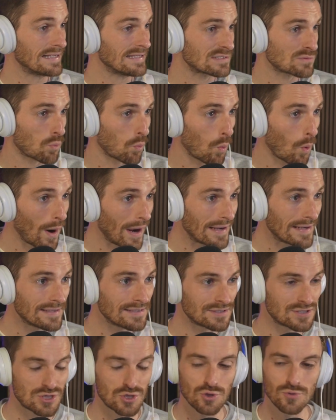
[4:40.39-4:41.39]
He's
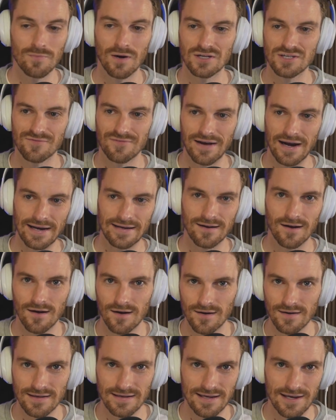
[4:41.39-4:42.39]
way too much of an
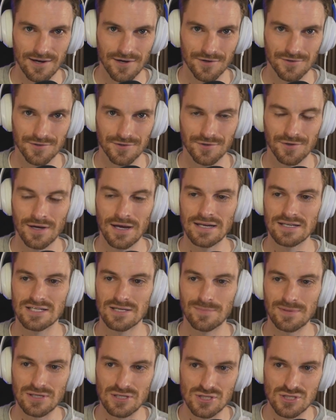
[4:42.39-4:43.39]
iconic character
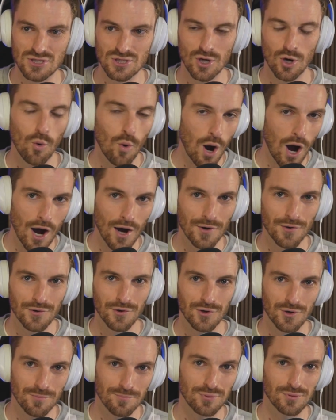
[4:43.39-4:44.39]
to be so
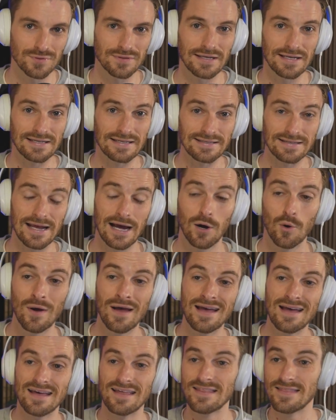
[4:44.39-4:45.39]
underplayed. Now,
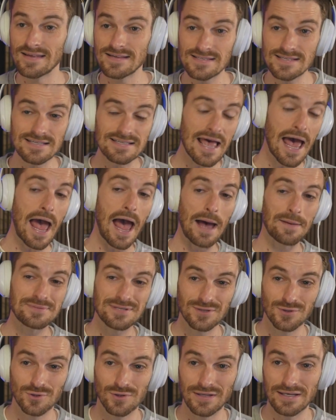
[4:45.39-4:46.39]
this is
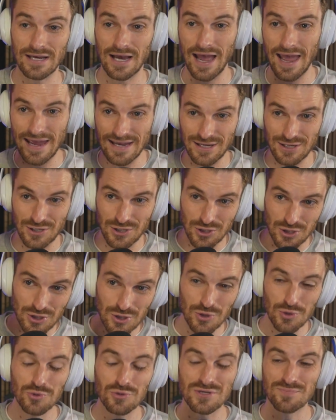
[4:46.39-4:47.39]
absolutely a
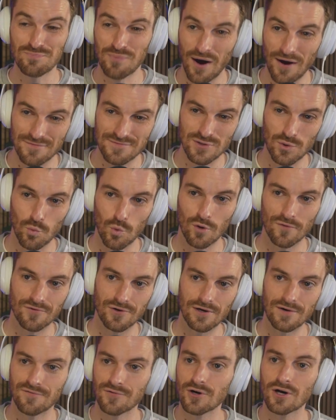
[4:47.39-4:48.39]
huge buff to
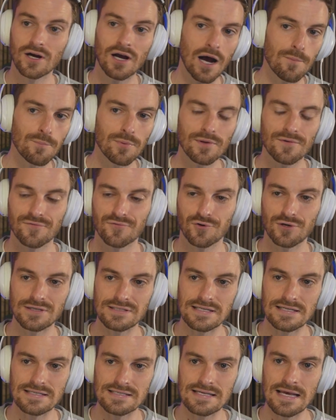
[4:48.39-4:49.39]
Wolverine for a couple of
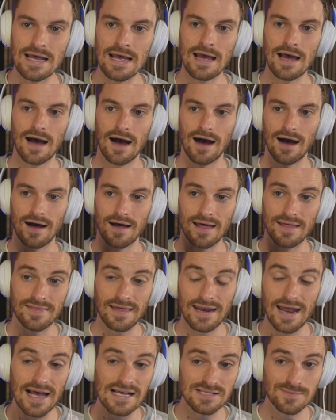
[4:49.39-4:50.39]
reasons. Uh,
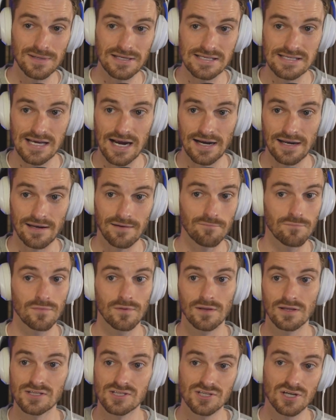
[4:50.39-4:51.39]
that has me excited.
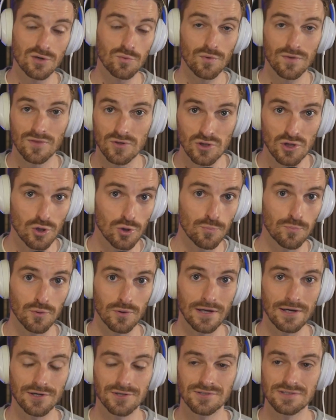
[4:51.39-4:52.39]
Let's start with new
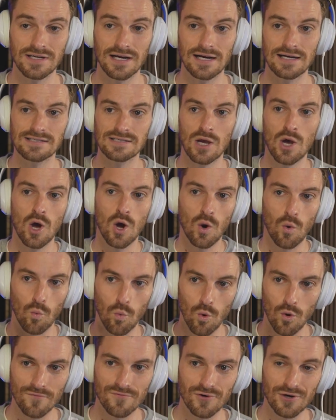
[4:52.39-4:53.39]
players, guys.
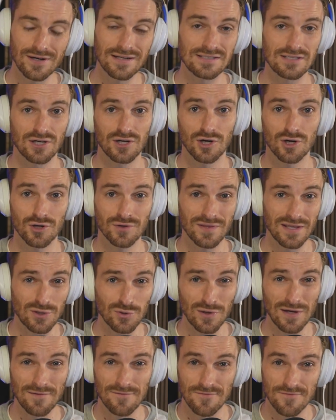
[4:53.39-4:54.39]
Wolverine is a card that
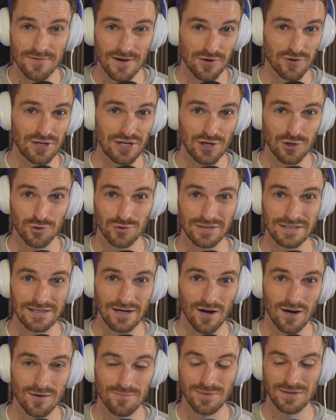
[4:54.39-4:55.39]
you get very early
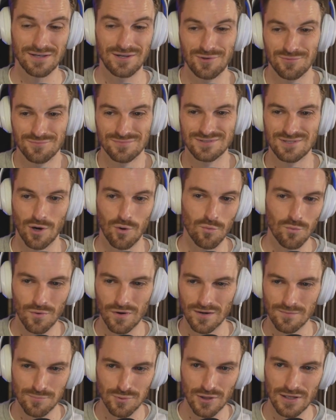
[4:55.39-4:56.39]
on, but you don't
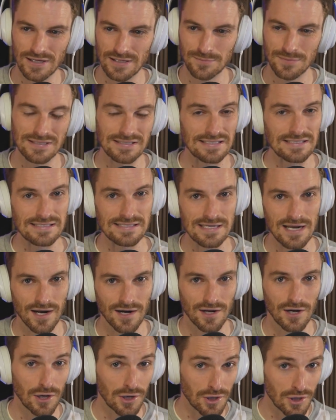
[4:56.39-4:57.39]
want to play him because he's
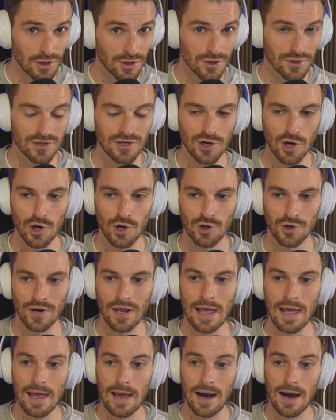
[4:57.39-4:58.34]
not a good card.